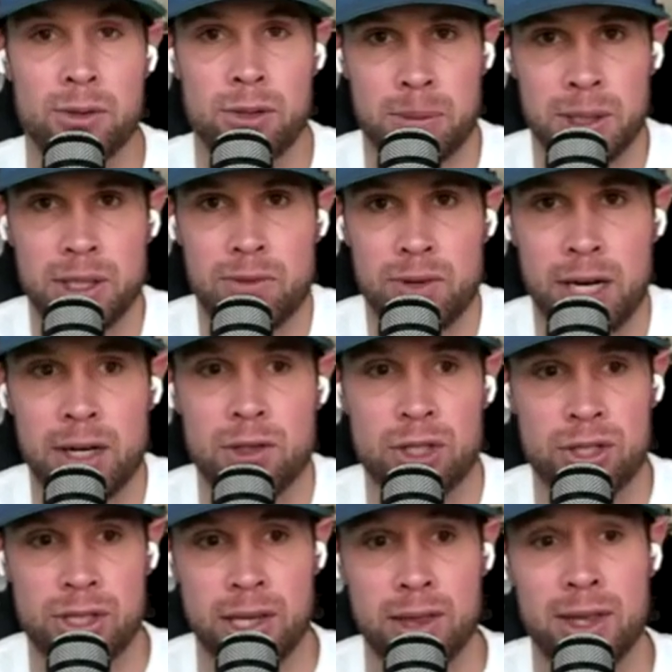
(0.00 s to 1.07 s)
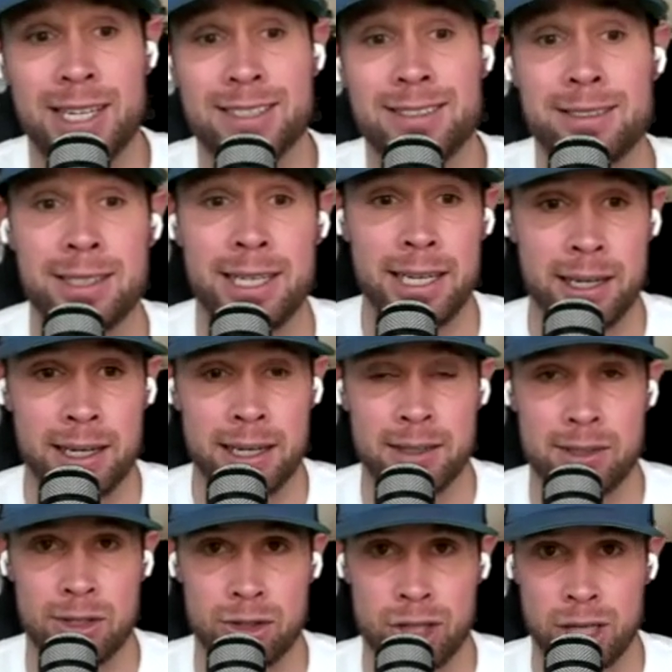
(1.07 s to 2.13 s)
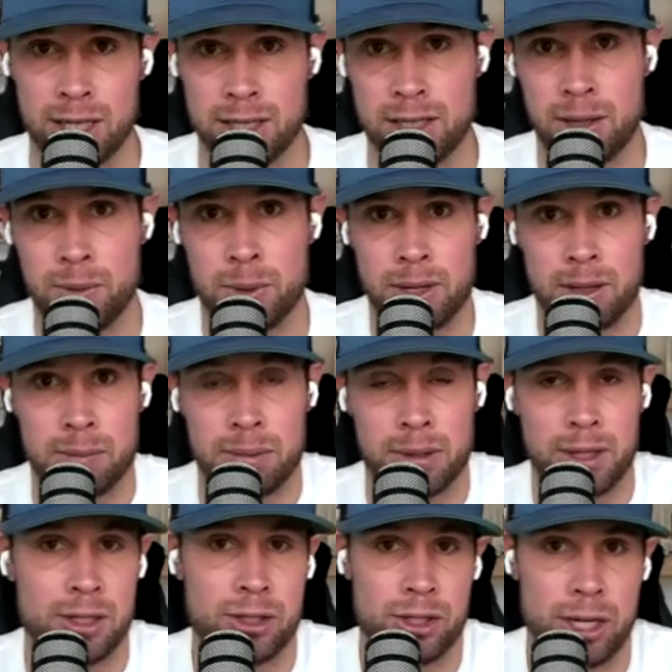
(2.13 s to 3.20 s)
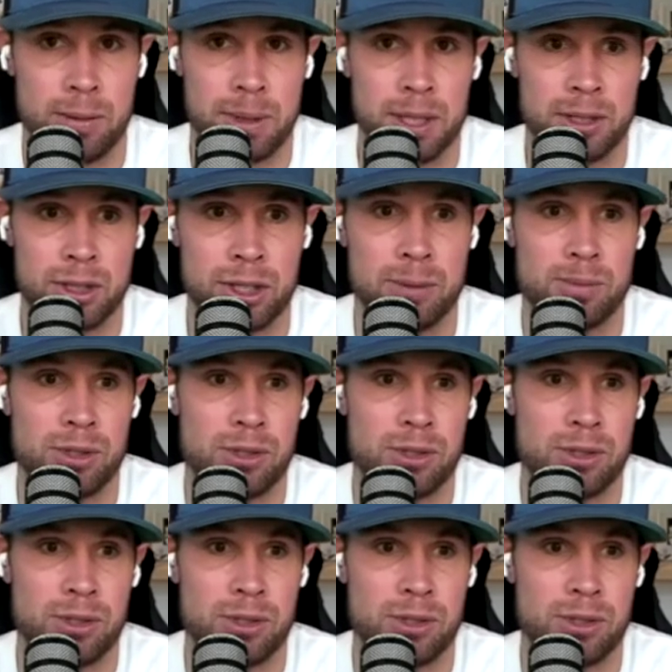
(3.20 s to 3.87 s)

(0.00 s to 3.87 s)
There was a bunch of interesting things leading mm-hmm. into JT winning the Players Championship.